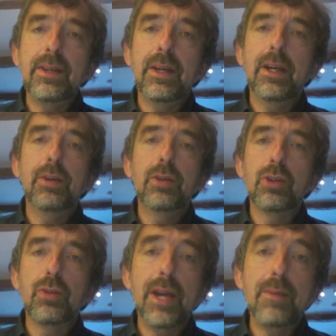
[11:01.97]
You can
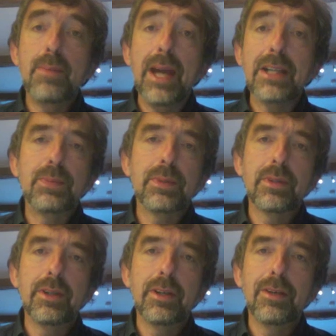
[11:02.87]
create banks, but
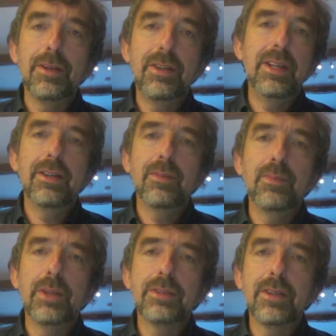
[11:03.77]
you need
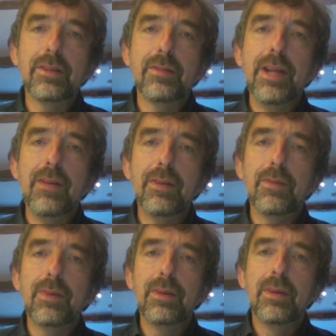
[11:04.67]
a certain level of
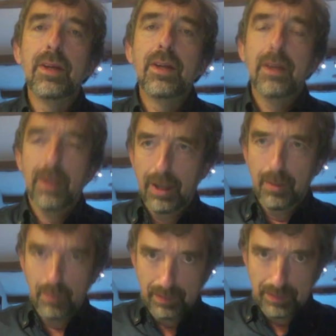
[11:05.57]

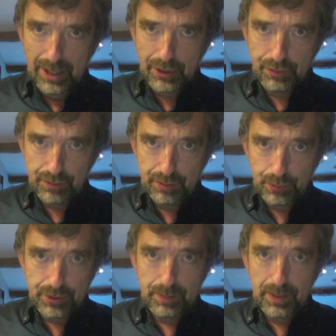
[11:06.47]
cash
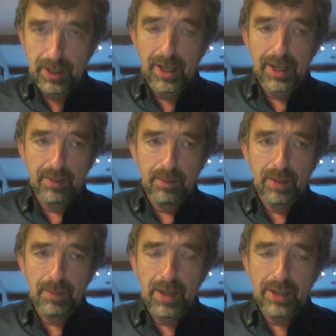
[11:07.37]
resources behind
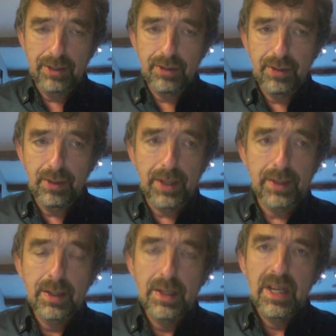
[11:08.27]
you to do it.
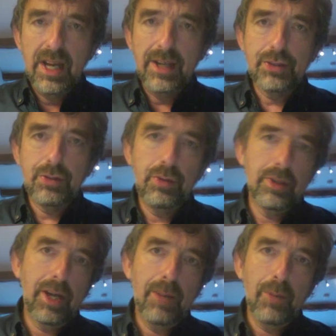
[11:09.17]
And it's true
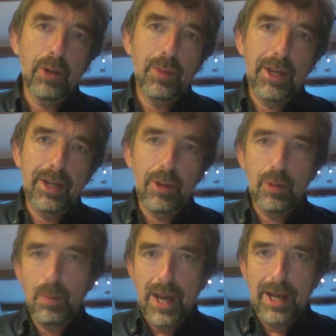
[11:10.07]
that I'm not going to be able to go
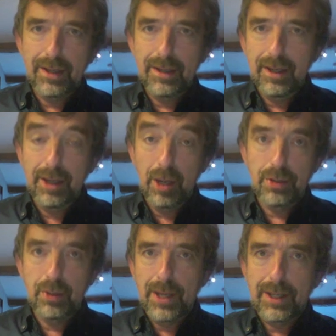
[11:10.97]
to a bank, go
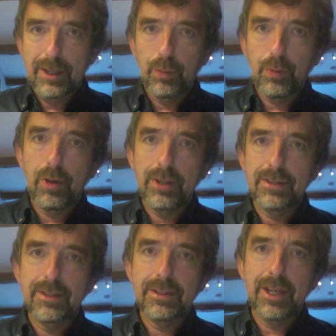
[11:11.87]
to the banking
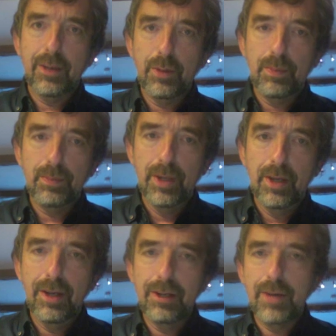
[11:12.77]
authorities and say I want
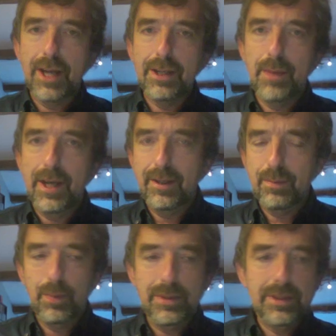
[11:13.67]
to create a bank. They'd
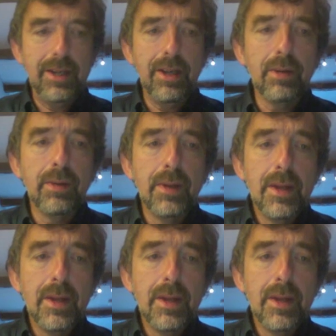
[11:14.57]
probably say no.